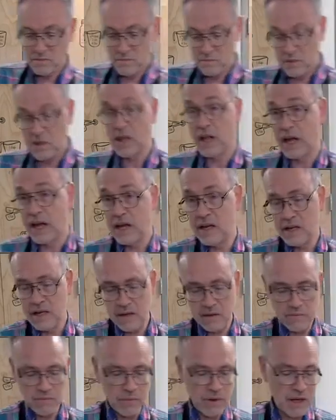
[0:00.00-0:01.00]
plant,
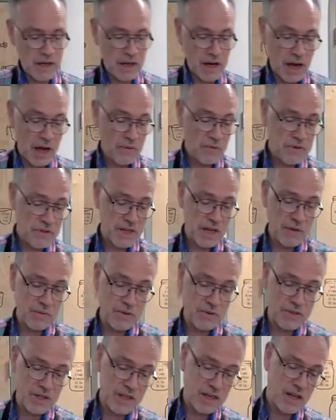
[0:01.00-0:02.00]
but I was
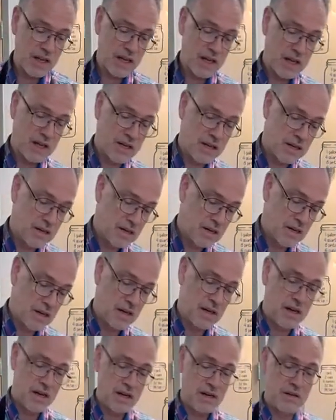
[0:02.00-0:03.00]
able to get
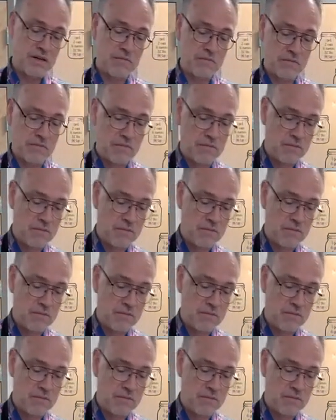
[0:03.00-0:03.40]
frozen.